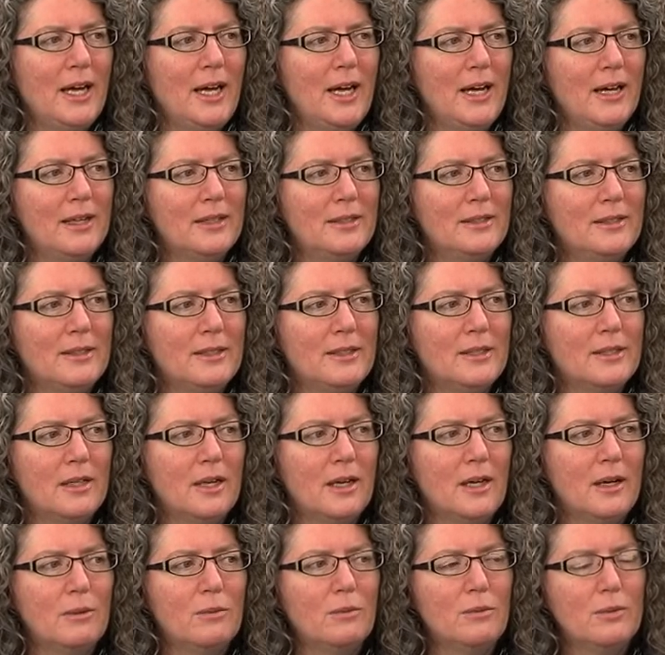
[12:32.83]
And
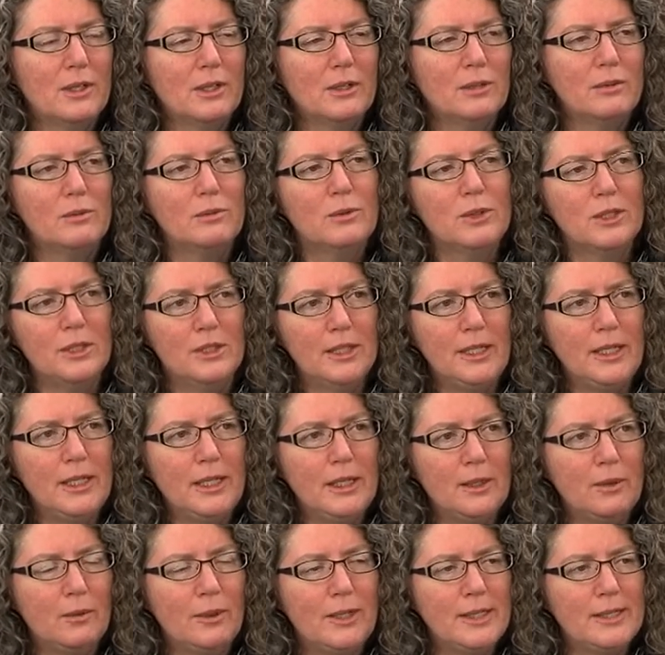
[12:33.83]
uh, we're, we're
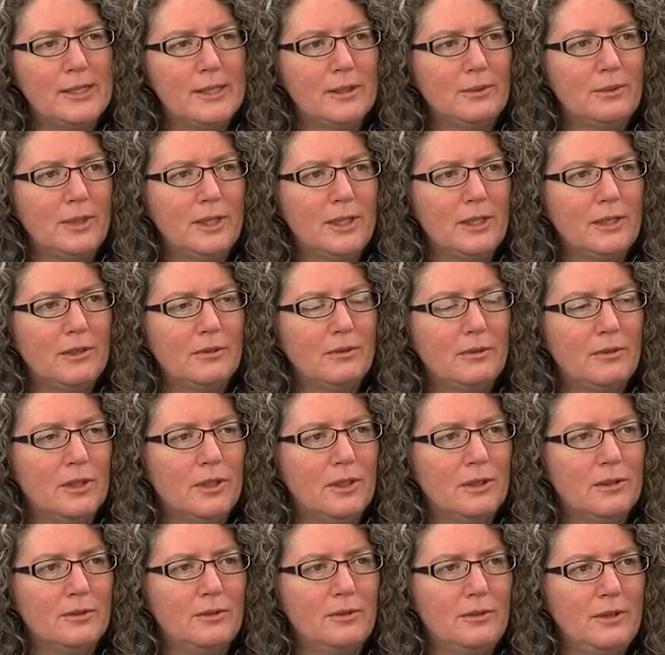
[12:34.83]
looking at ways that we can
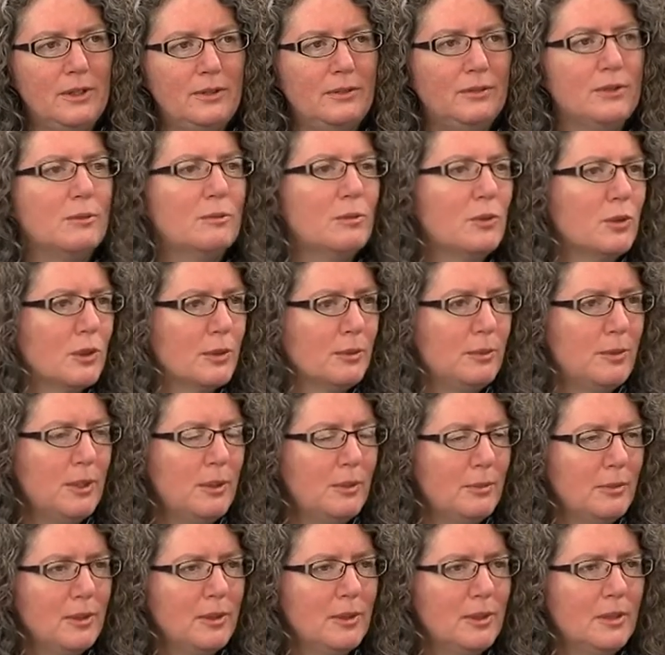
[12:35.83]
involve even more
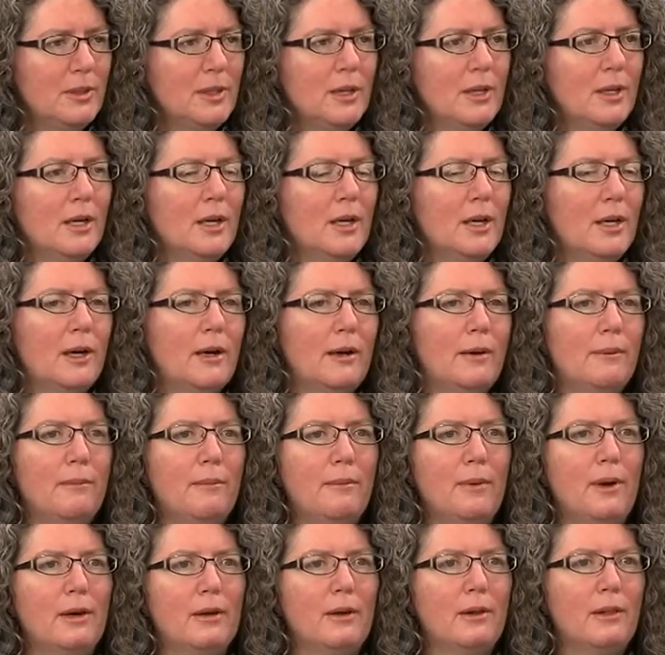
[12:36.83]
people. Mm -hmm. um,
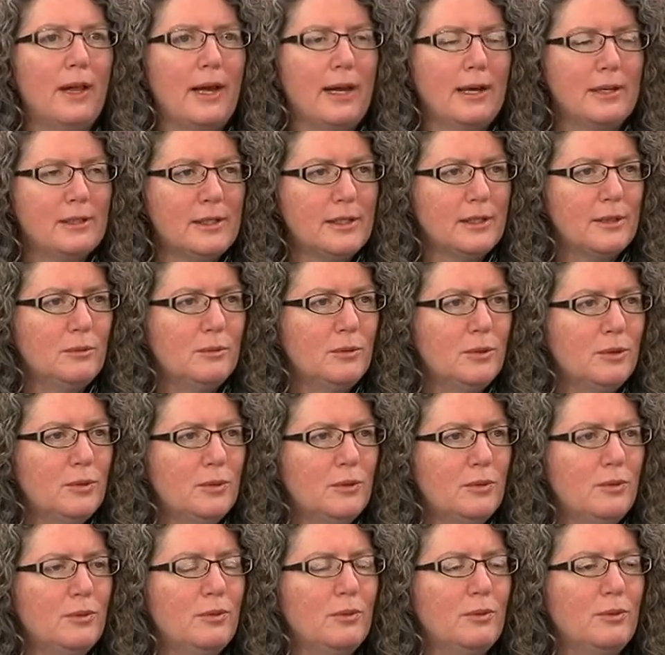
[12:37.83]
our last
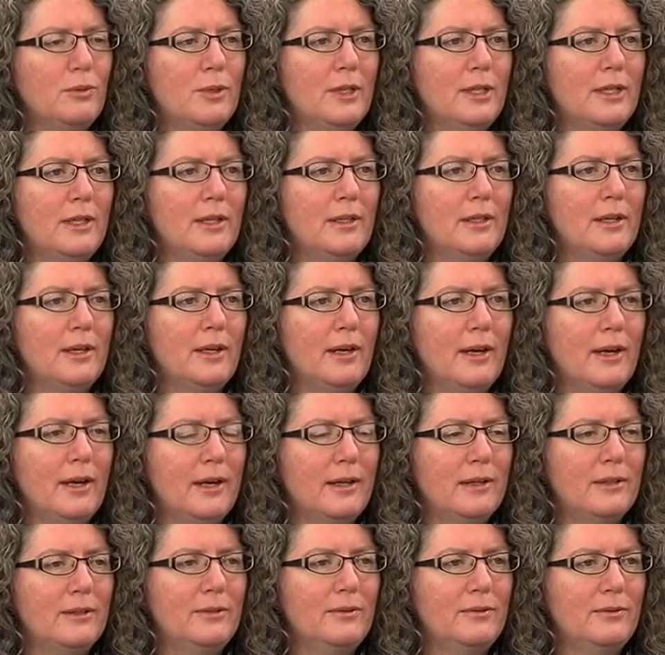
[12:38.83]
move, we
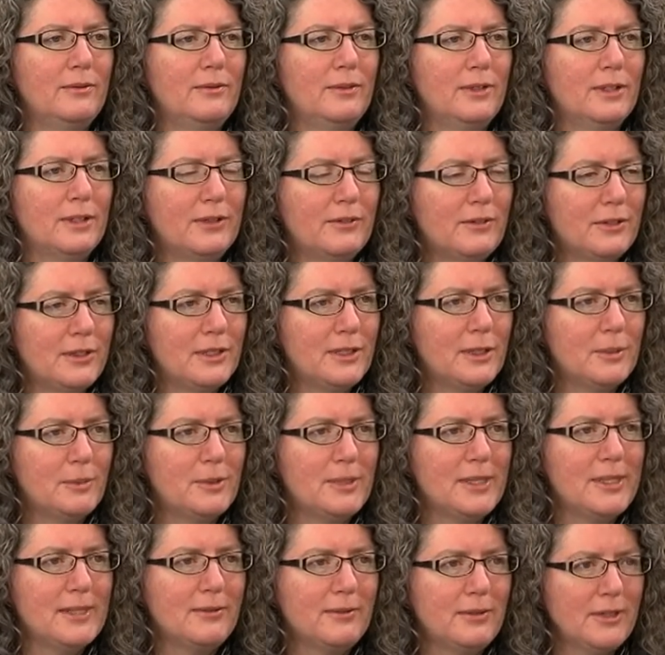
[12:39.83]
had very, very
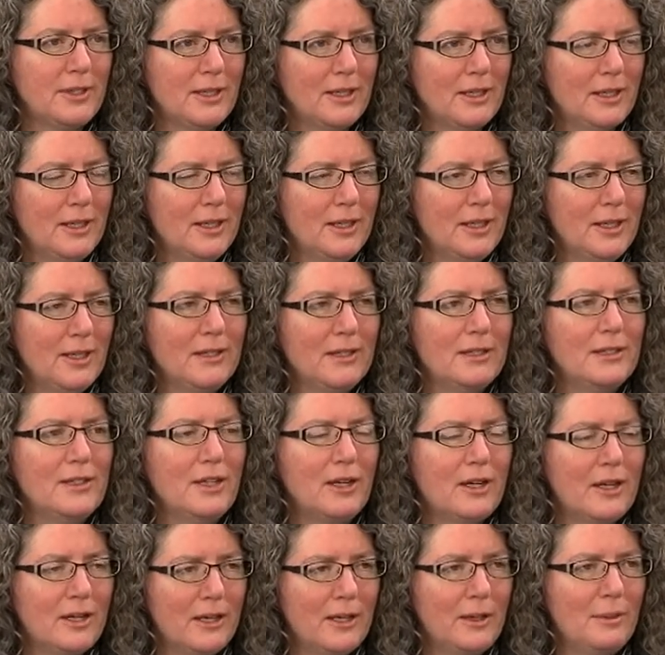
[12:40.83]
specific
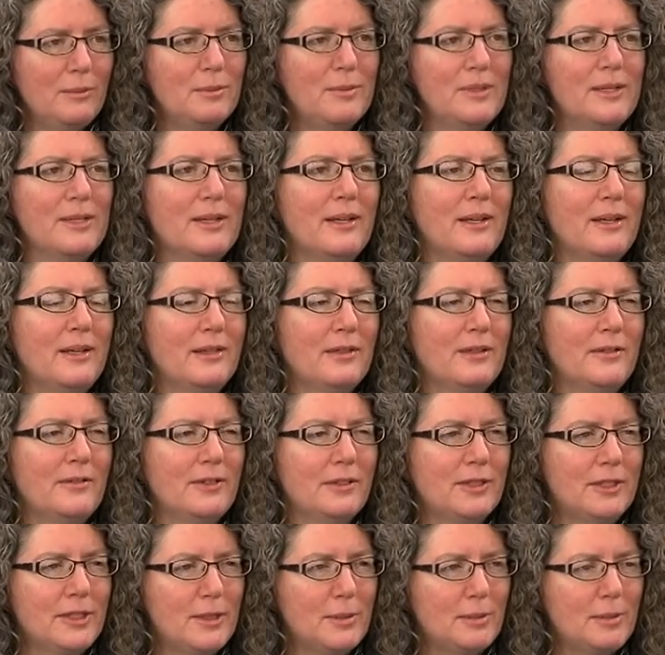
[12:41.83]
times and
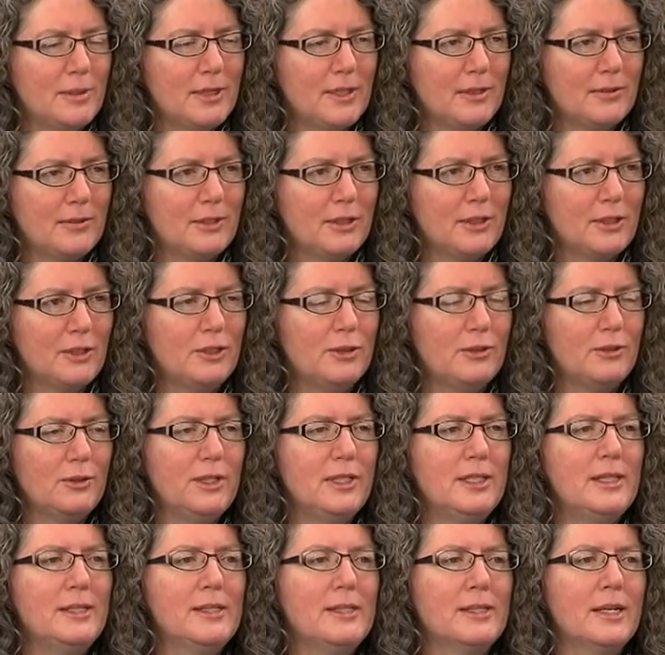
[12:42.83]
very specific
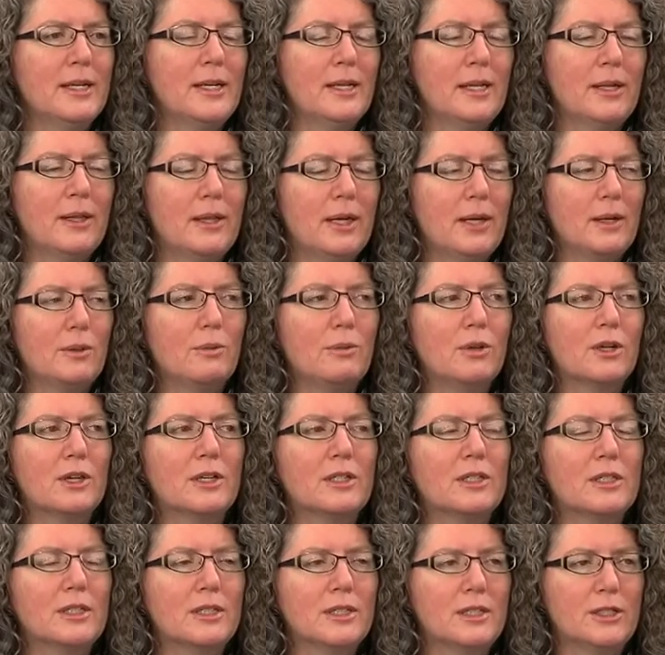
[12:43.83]
duties. That
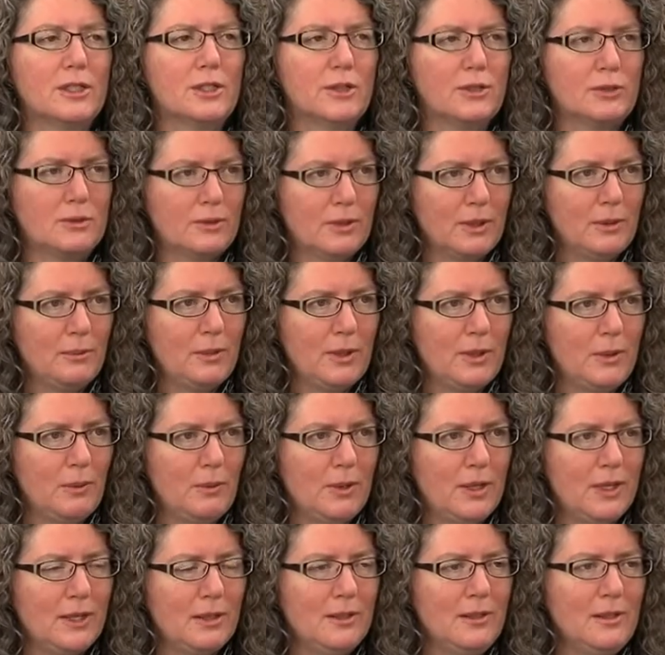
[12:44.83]
worked extremely
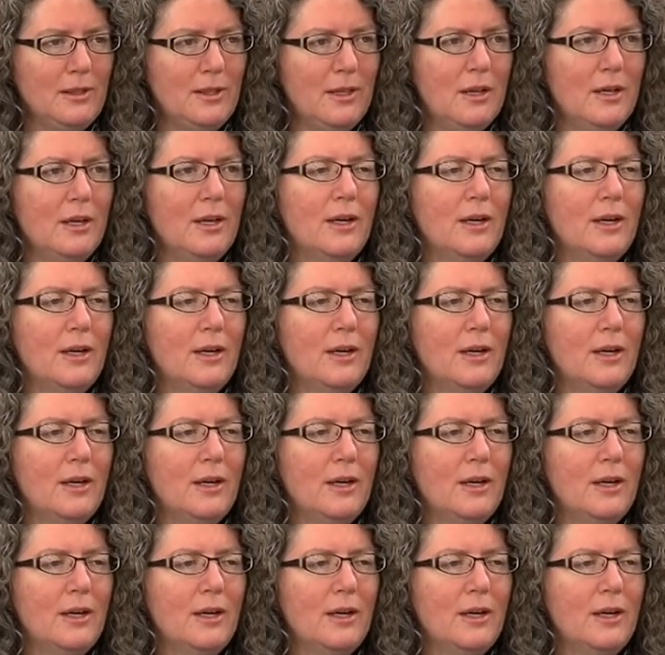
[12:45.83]
well.